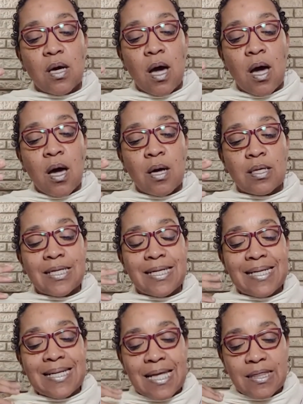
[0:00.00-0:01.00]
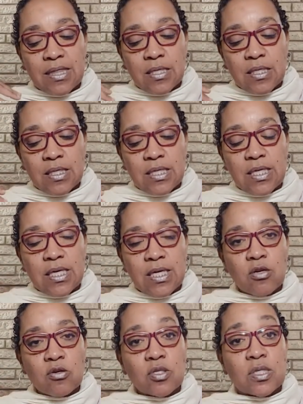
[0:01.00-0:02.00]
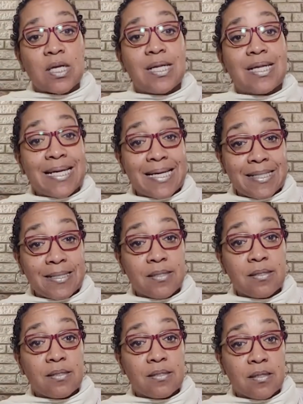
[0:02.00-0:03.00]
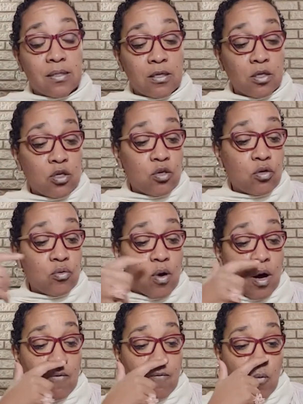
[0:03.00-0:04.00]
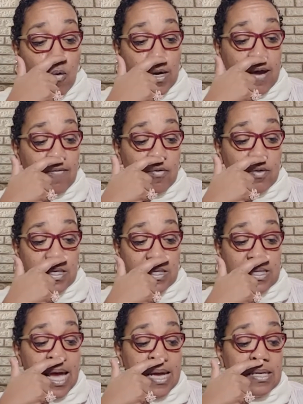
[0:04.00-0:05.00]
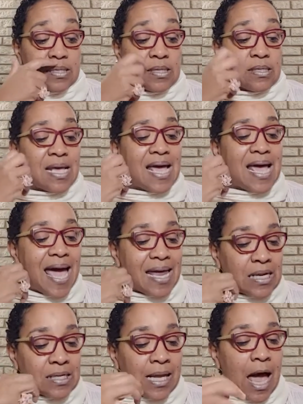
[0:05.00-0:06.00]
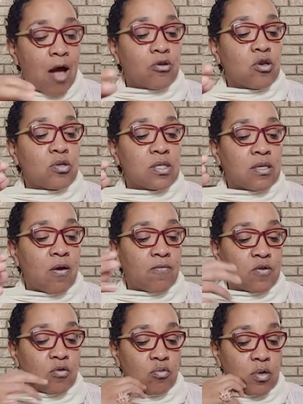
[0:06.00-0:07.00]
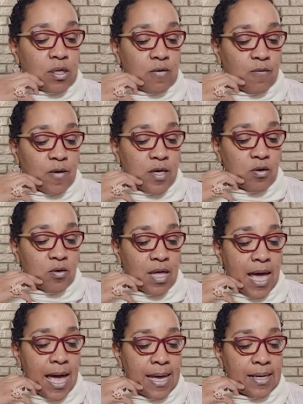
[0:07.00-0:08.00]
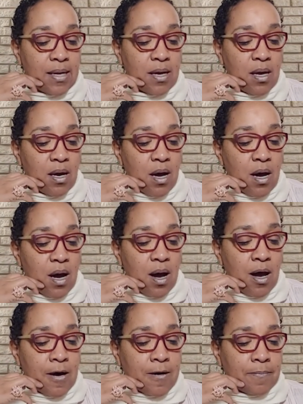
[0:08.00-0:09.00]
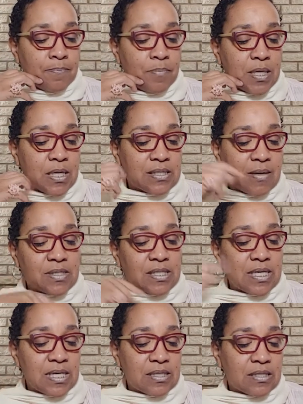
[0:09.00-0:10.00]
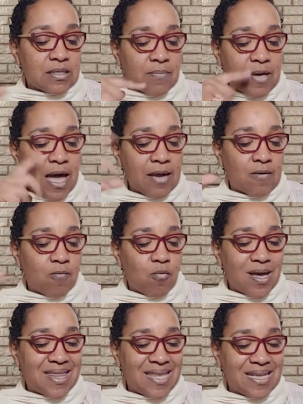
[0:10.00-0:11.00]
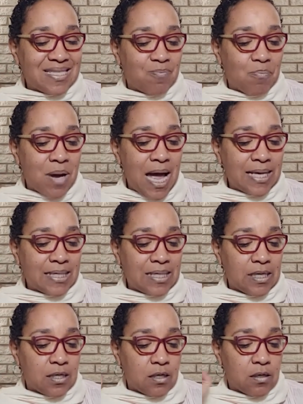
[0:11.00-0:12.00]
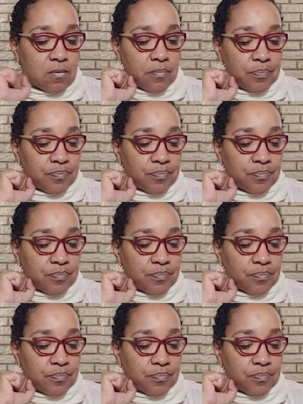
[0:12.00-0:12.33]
uh, let the tears cleanse you of whatever the sadness is, and allow yourself to really feel that. Um, because I'm seeing some kind of way that it's binding you.